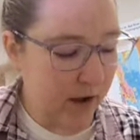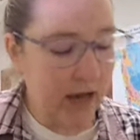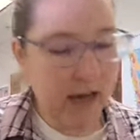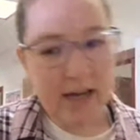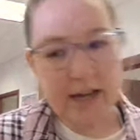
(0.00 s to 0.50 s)

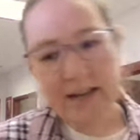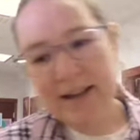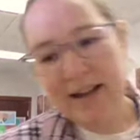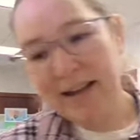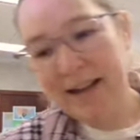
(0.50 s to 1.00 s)
I
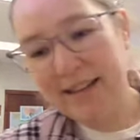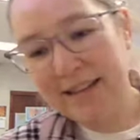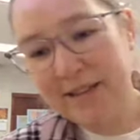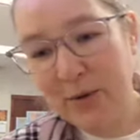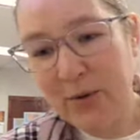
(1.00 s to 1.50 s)
got
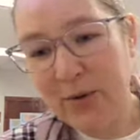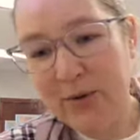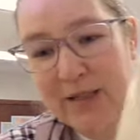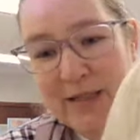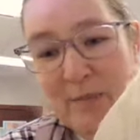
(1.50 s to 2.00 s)
this
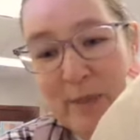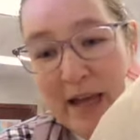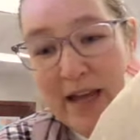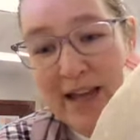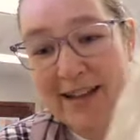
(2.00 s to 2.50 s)

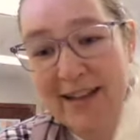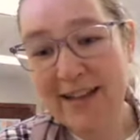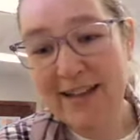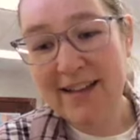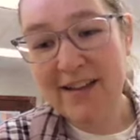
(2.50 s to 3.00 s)

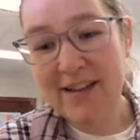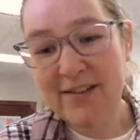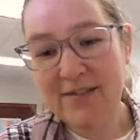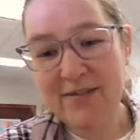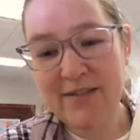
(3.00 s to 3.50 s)
bag
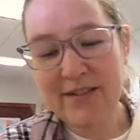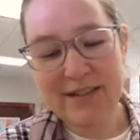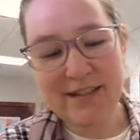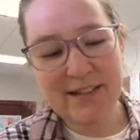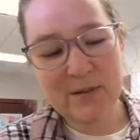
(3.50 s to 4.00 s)
of
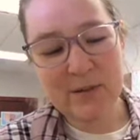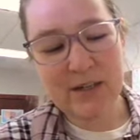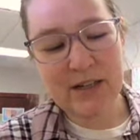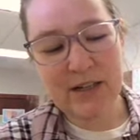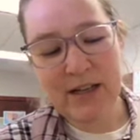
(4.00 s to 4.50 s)

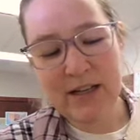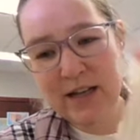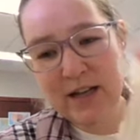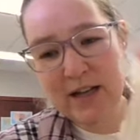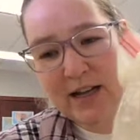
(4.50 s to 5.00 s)
soil,
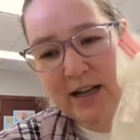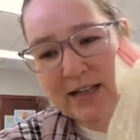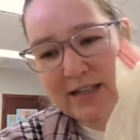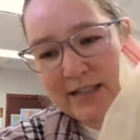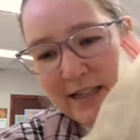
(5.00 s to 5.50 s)
and you can
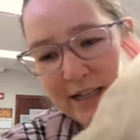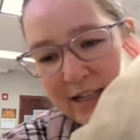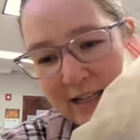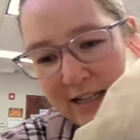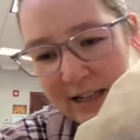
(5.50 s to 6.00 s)
kind of
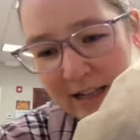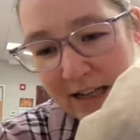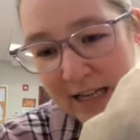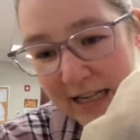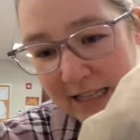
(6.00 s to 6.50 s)
see
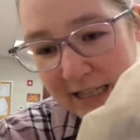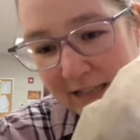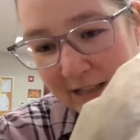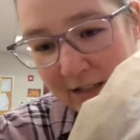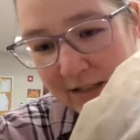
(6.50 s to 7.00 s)
in it
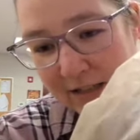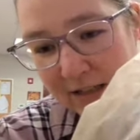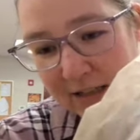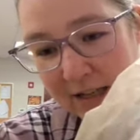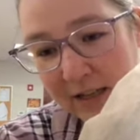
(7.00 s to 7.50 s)
that there's
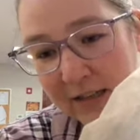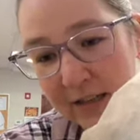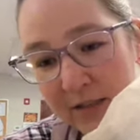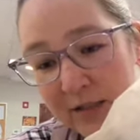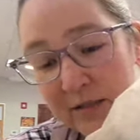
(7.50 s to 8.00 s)

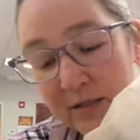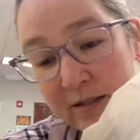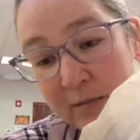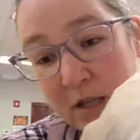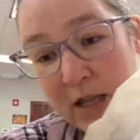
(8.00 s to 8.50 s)

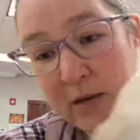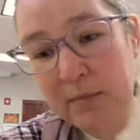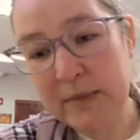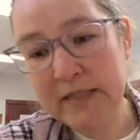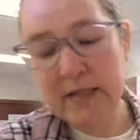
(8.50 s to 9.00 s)
some
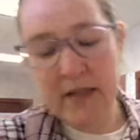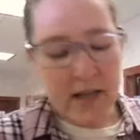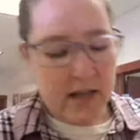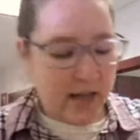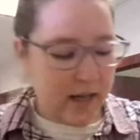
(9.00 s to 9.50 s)
clumps
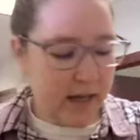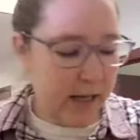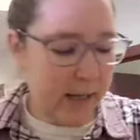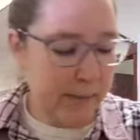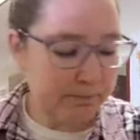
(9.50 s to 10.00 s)

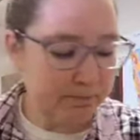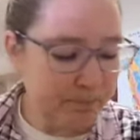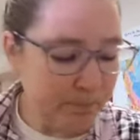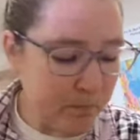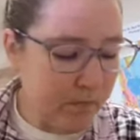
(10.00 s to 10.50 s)
in
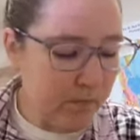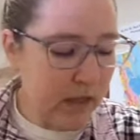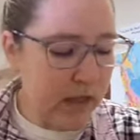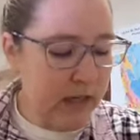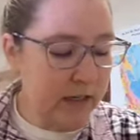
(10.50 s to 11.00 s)

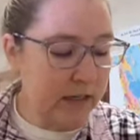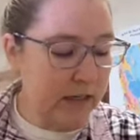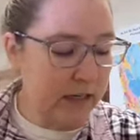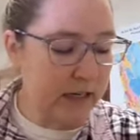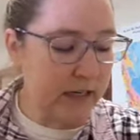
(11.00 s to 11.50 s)

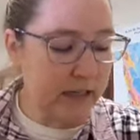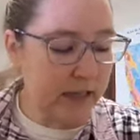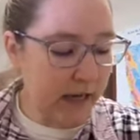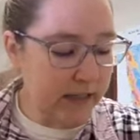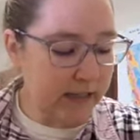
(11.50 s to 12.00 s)
it, and a
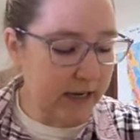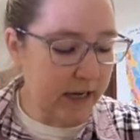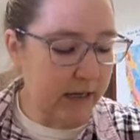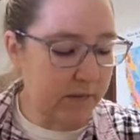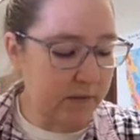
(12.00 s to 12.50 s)
lot of
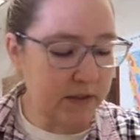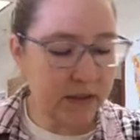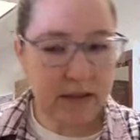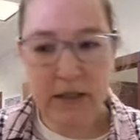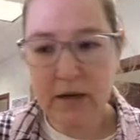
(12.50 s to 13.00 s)
times
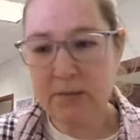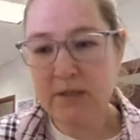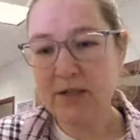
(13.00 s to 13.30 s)
clumps